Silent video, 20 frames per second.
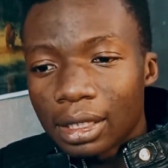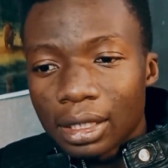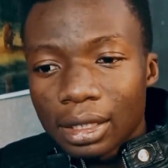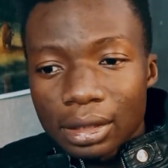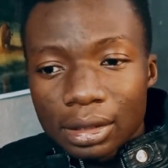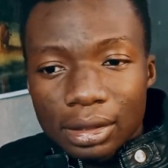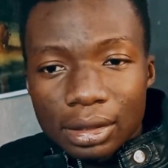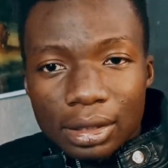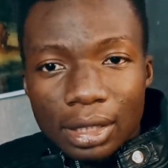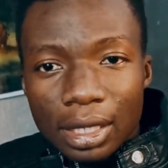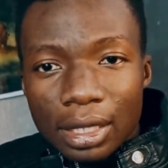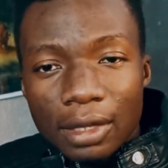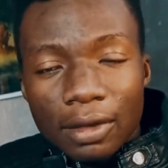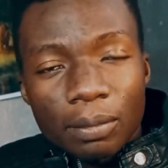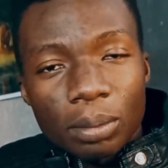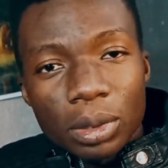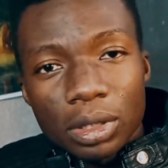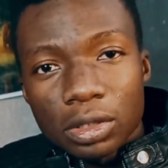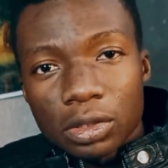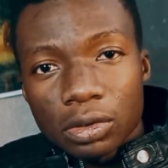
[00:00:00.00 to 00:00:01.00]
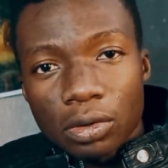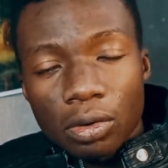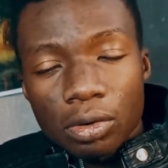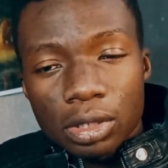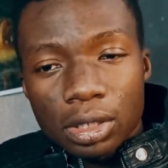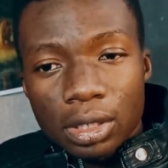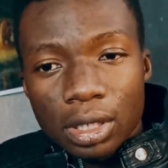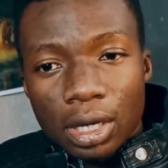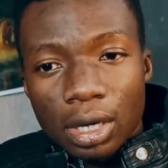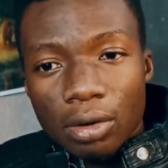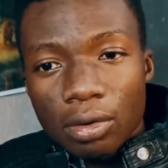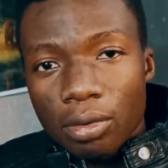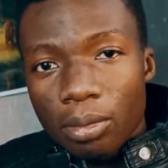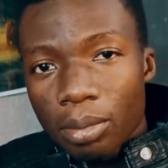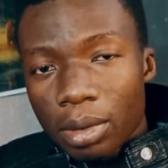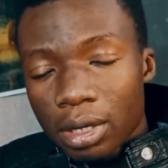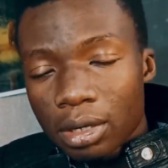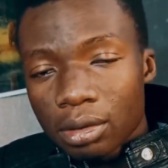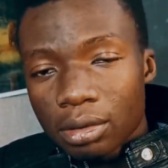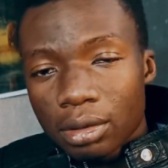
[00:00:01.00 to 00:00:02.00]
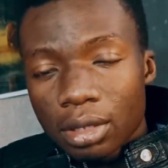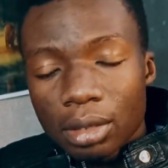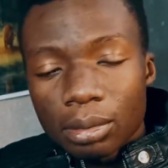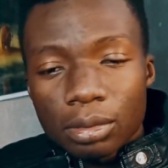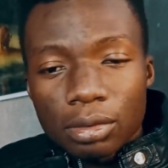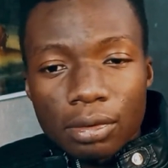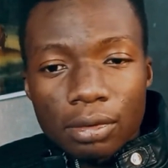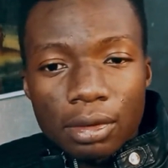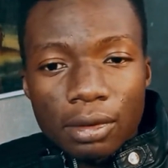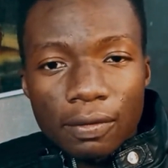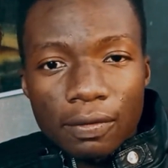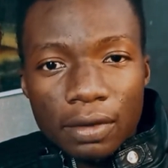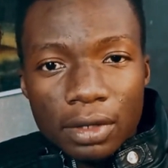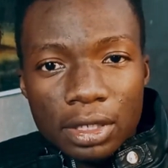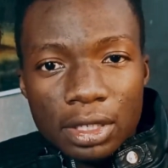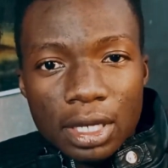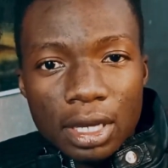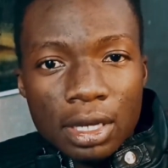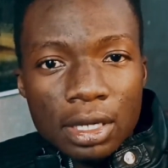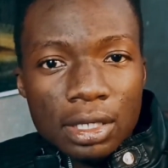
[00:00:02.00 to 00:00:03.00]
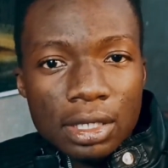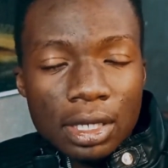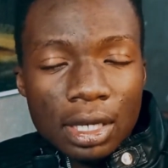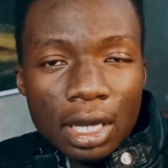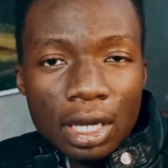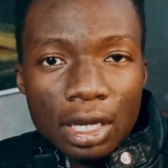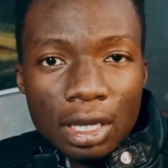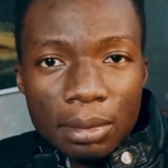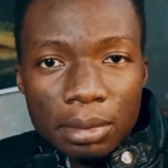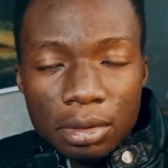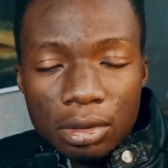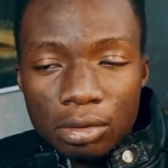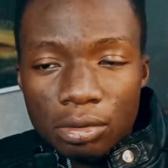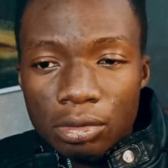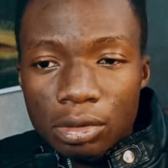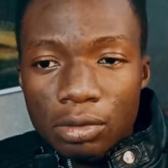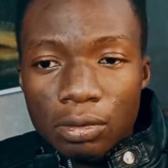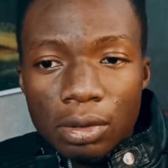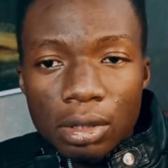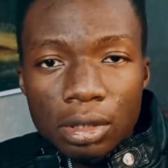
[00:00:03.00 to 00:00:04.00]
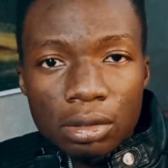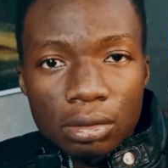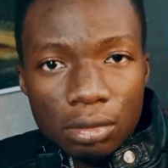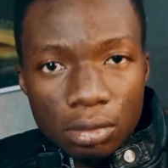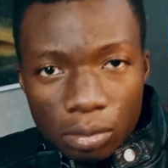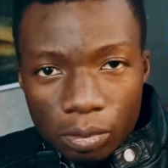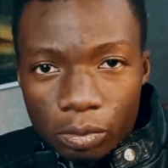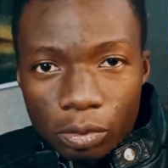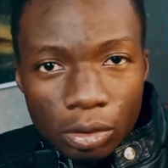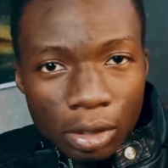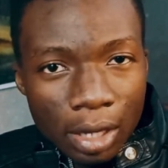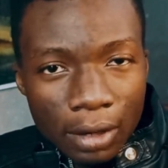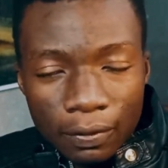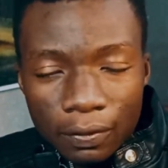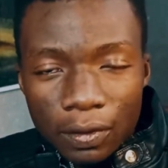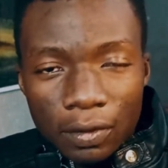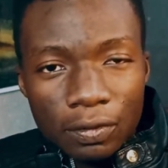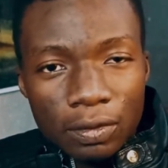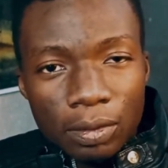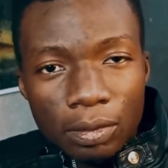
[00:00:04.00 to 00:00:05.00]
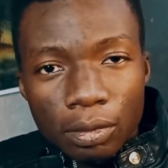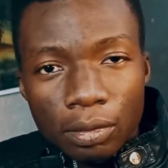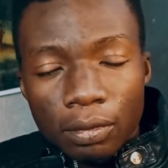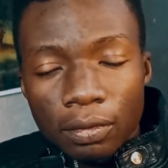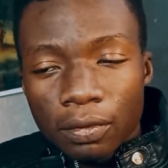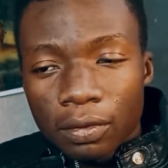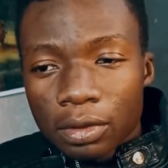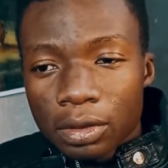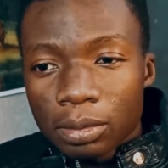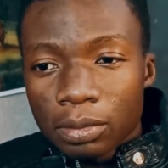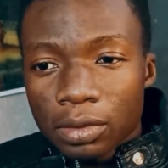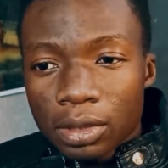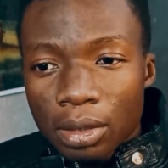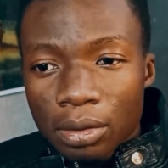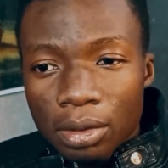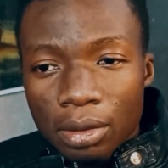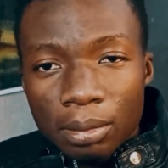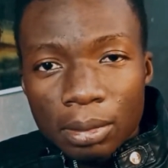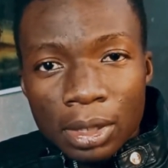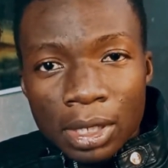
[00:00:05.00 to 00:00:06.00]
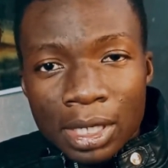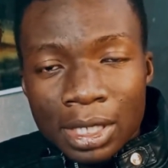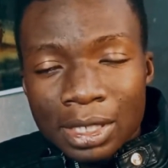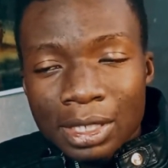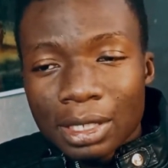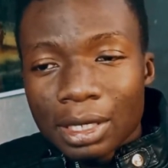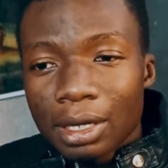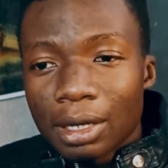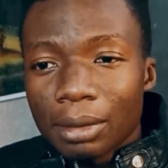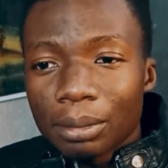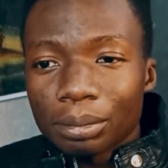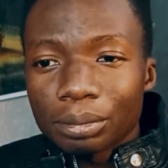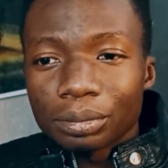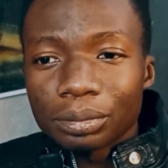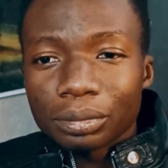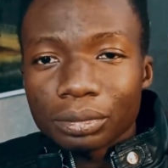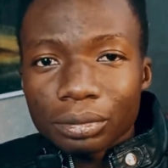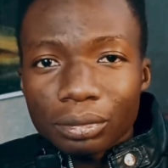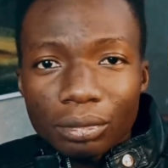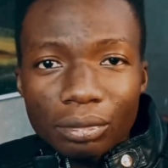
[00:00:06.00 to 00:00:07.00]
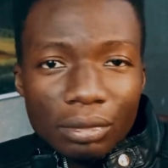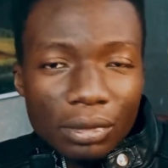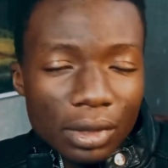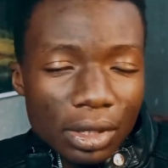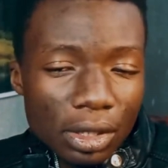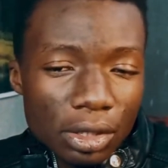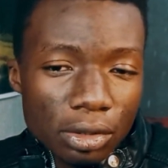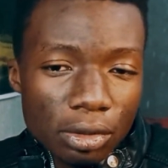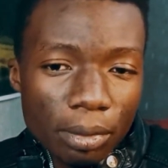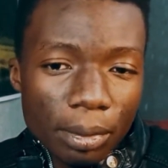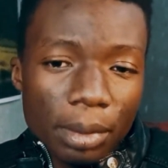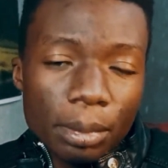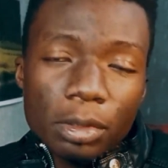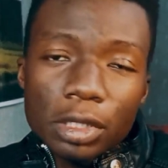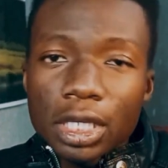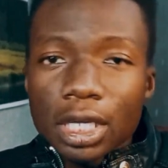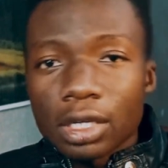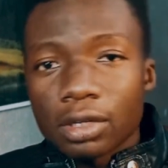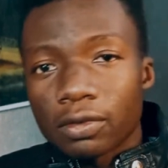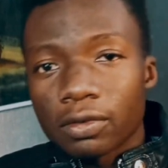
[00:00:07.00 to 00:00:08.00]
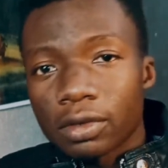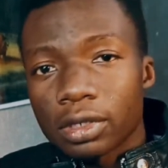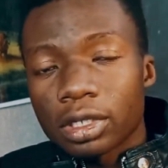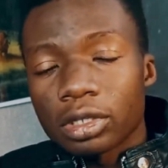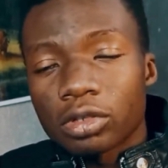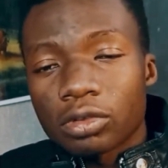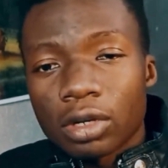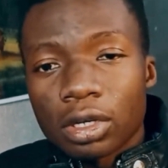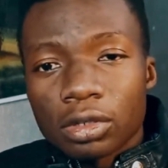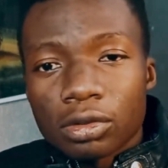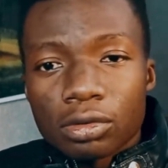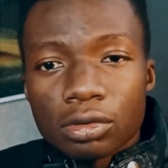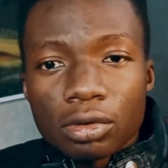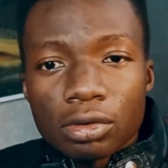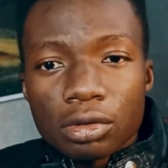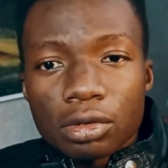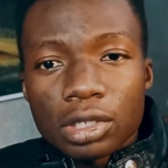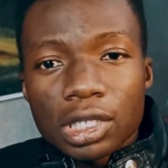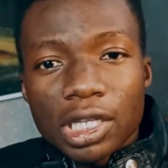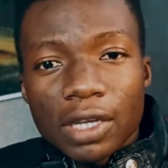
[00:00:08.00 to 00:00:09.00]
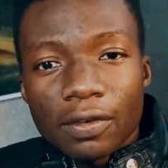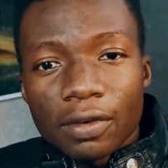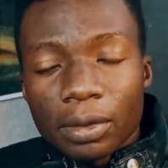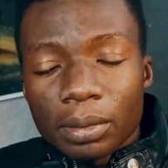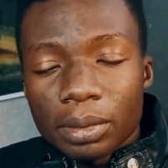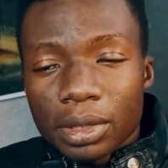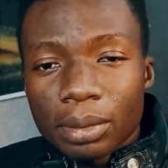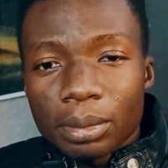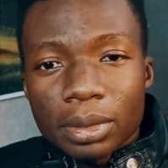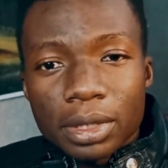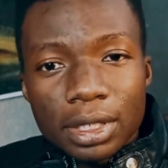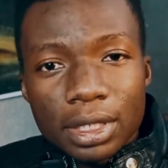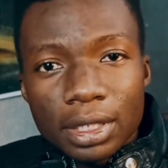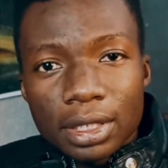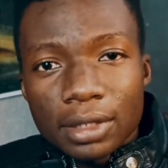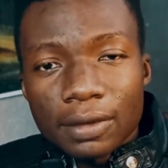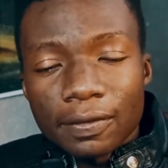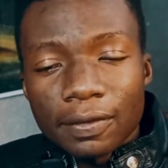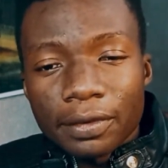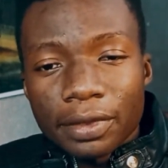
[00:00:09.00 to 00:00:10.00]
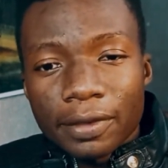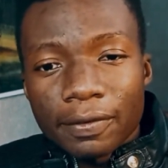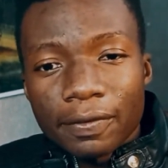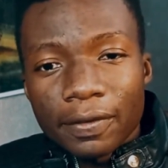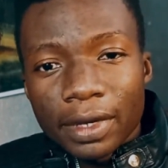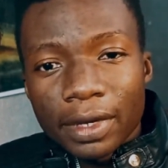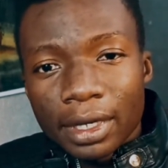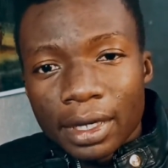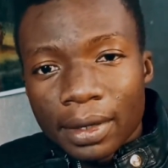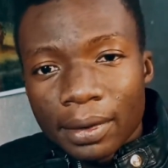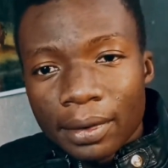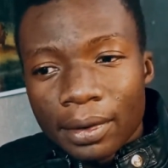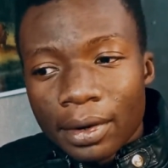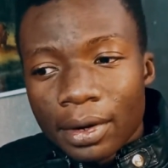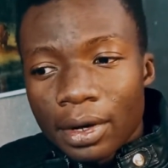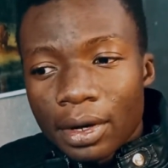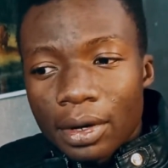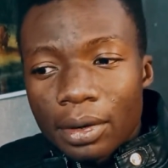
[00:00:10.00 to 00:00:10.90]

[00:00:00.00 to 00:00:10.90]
And yeah, they've been short comparing them to the first and second episode, which were like 50 or 40 something minutes. So maybe they're really trying to not save up some scenes for the final.